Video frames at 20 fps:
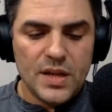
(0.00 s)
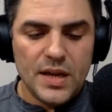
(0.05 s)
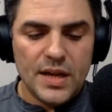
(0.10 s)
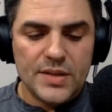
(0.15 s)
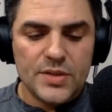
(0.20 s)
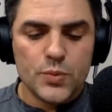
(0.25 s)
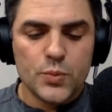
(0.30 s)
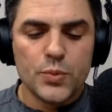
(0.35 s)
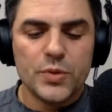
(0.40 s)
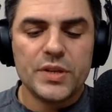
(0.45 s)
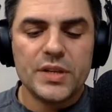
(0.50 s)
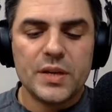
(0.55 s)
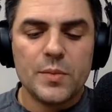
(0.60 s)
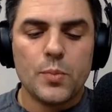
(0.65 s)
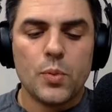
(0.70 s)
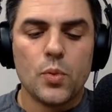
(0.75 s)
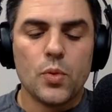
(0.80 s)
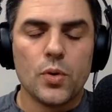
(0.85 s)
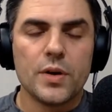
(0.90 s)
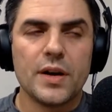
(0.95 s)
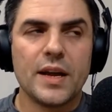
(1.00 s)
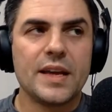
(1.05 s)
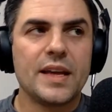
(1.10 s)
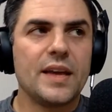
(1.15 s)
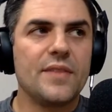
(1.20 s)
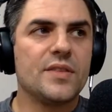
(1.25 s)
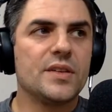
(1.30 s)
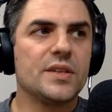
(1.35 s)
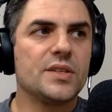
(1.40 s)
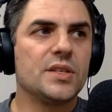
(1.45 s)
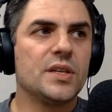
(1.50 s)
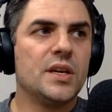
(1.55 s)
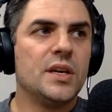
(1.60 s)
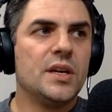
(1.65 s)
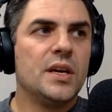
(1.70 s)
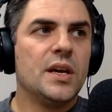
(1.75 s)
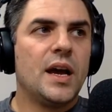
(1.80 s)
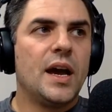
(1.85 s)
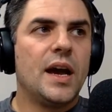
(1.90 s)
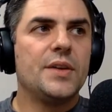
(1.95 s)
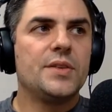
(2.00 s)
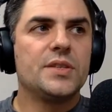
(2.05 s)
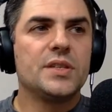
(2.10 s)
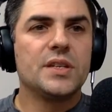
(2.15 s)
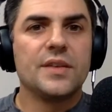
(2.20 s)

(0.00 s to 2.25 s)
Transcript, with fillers: it's really important. I gave this, I used to